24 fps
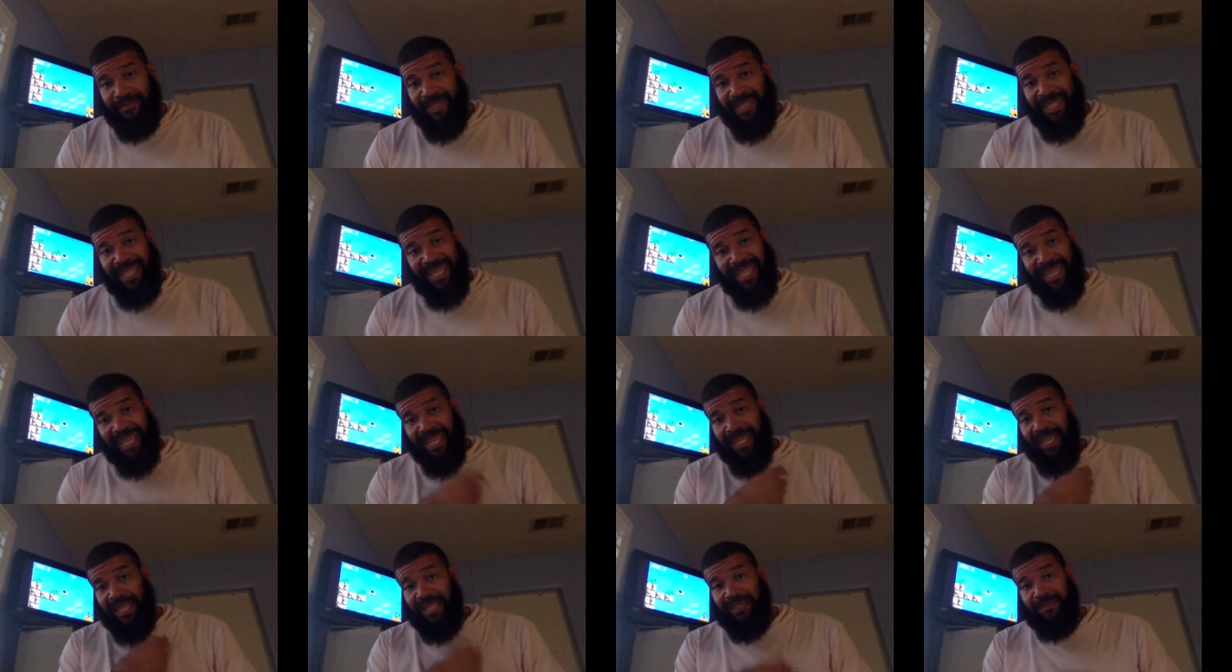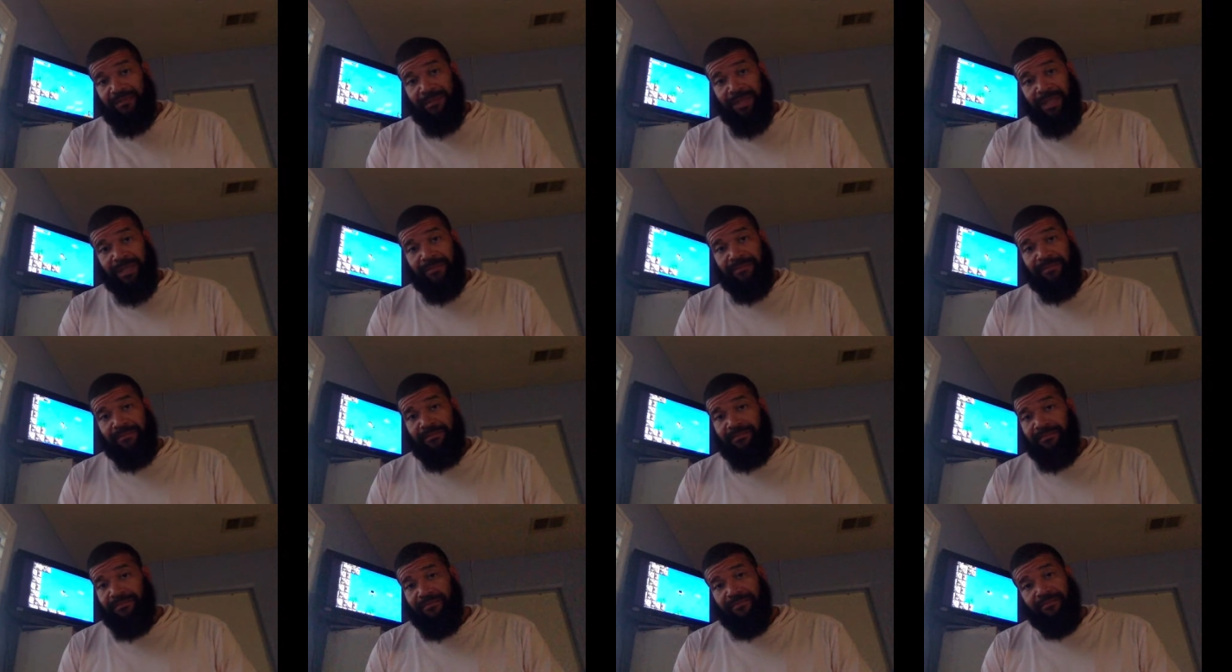It cut me.
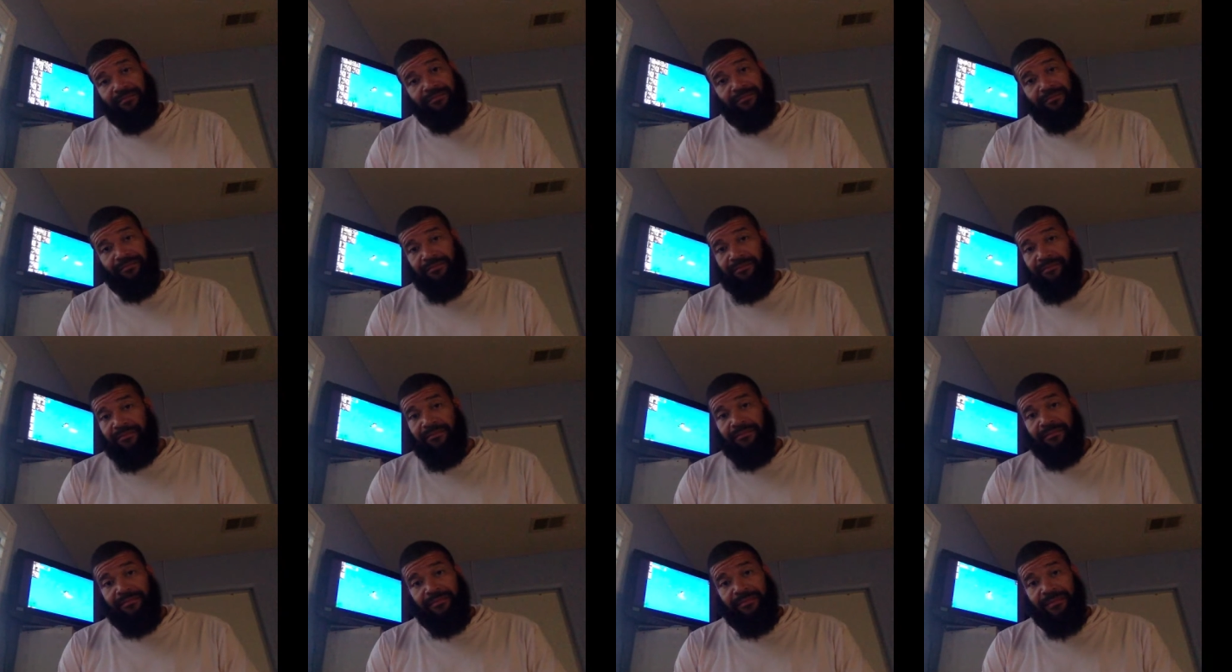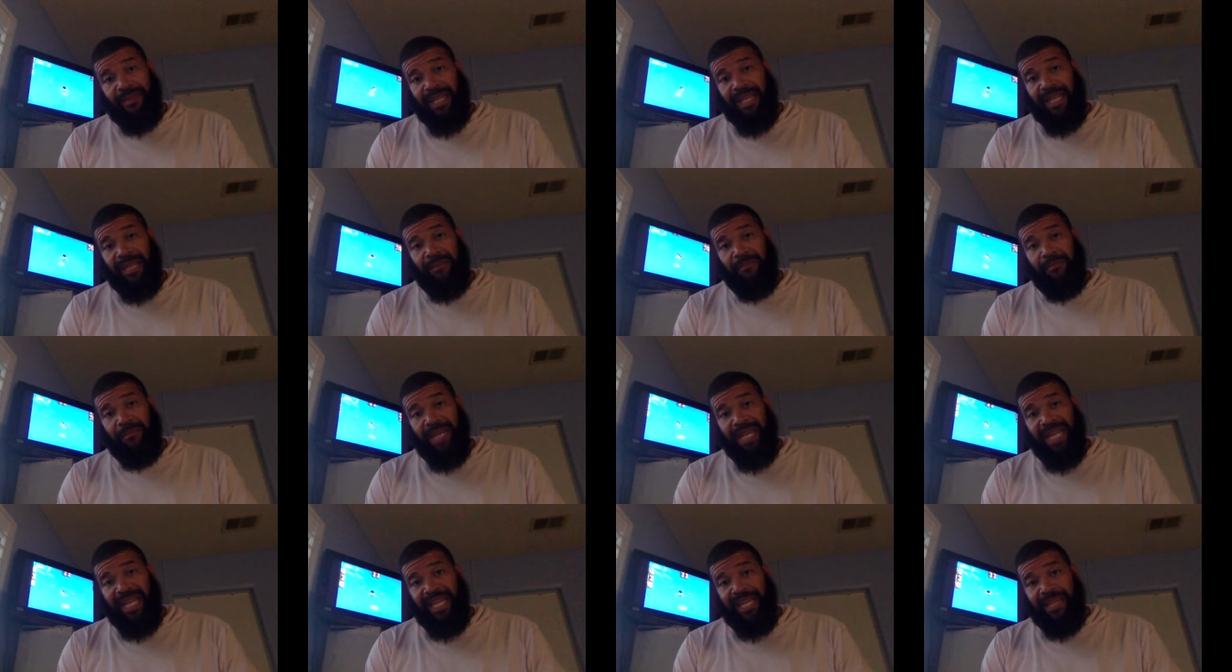And I
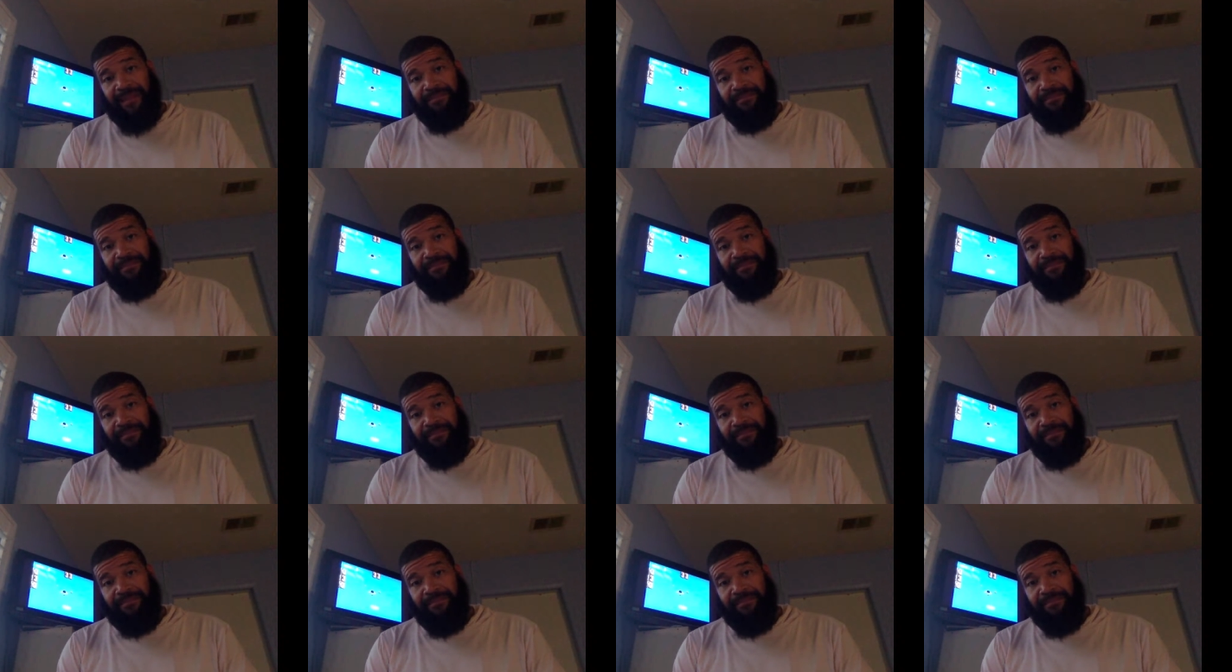bled.